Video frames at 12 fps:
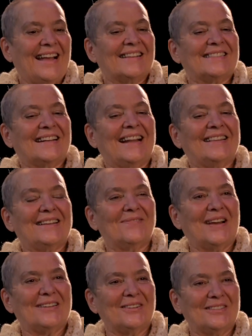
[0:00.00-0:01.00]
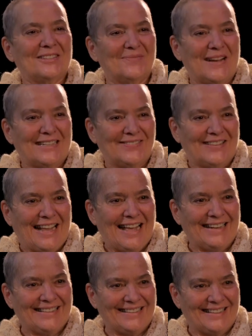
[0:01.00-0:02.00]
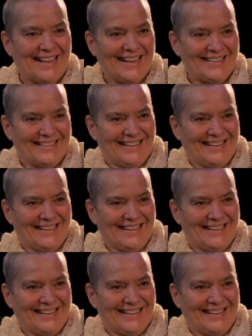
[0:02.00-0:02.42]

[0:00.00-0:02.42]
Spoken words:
yes, and I think my daughter might have inherited that.